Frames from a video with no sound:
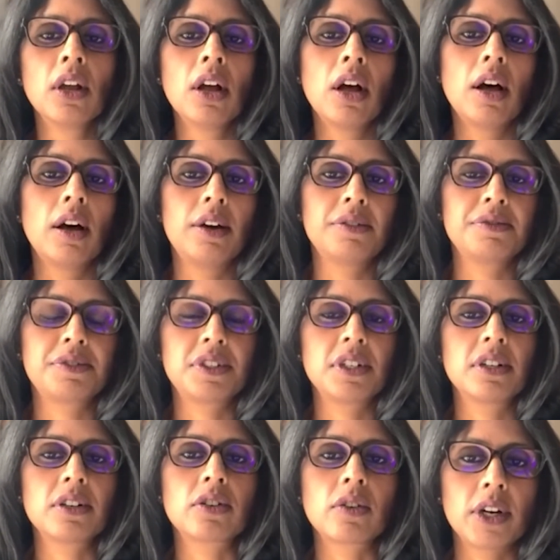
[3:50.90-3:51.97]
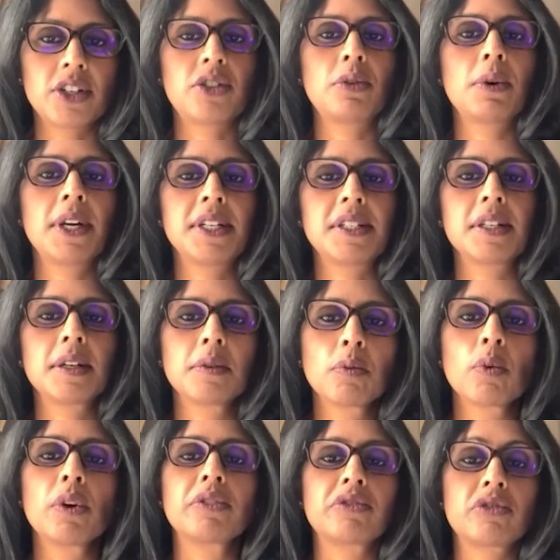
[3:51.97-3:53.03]
after graduating
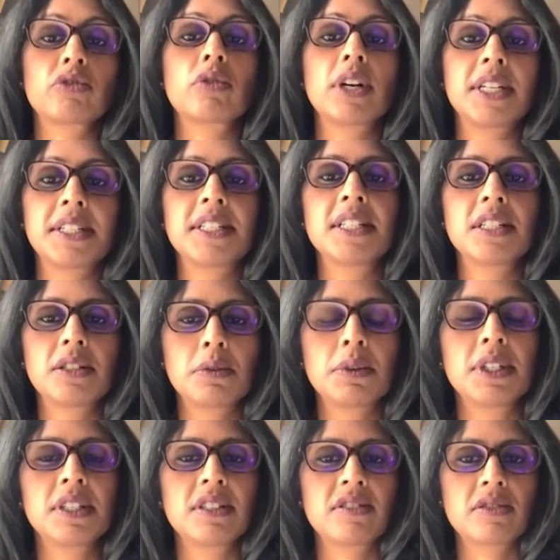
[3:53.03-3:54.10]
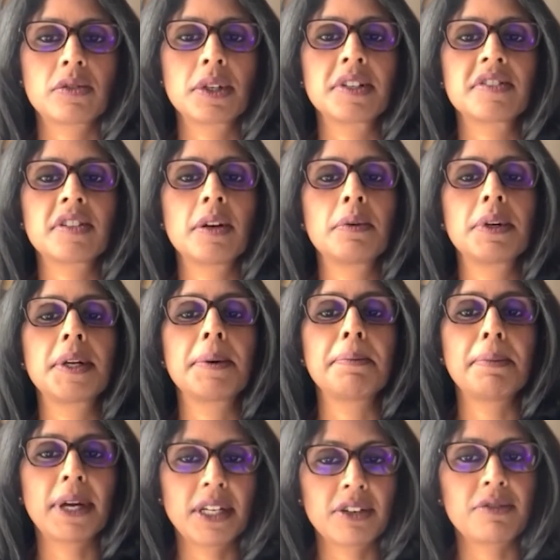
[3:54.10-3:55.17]
was straight into industry. So in a
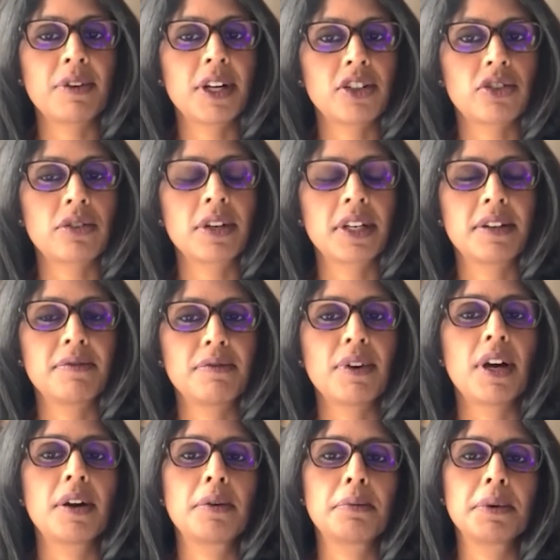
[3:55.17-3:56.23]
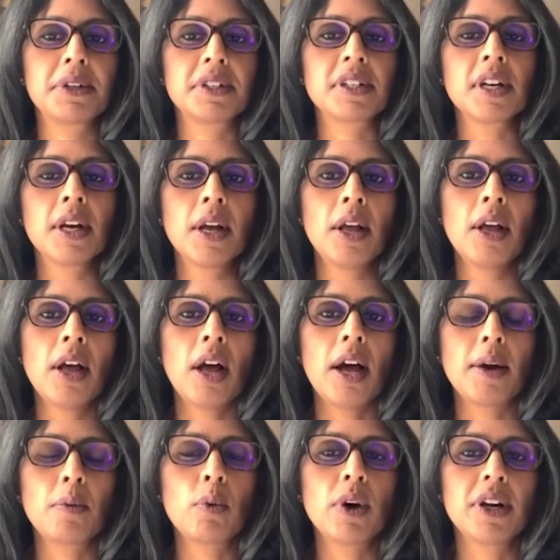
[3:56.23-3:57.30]
manufacturing environment,
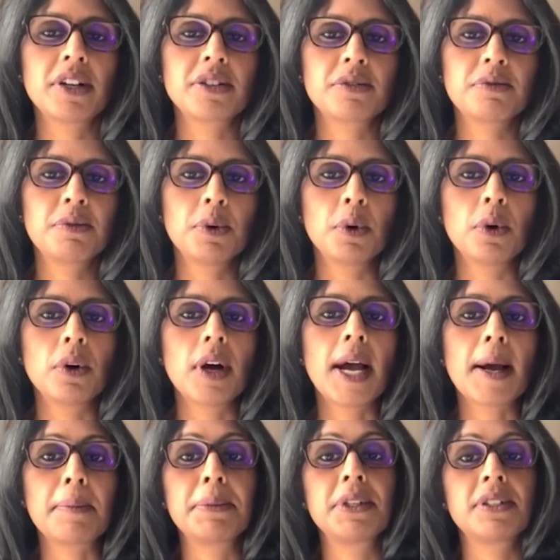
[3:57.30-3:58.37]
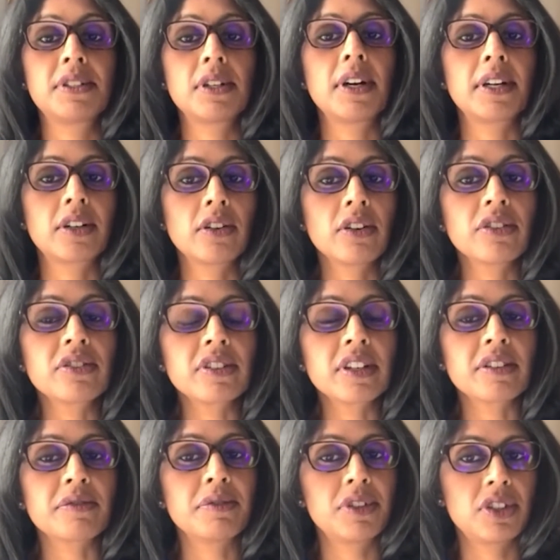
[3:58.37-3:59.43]
I worked for Abbott
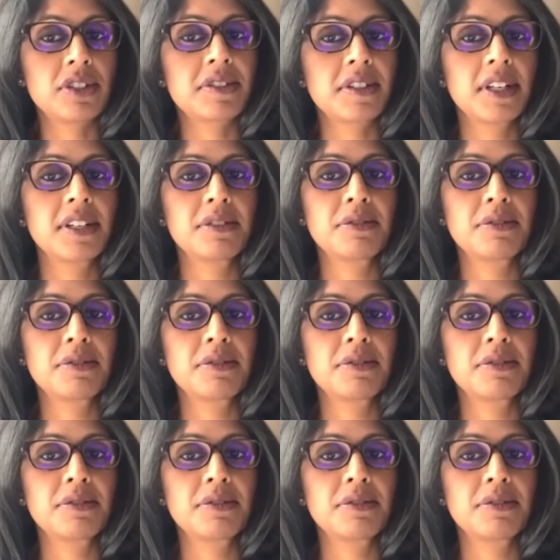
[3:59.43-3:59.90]
Diagnostics for just under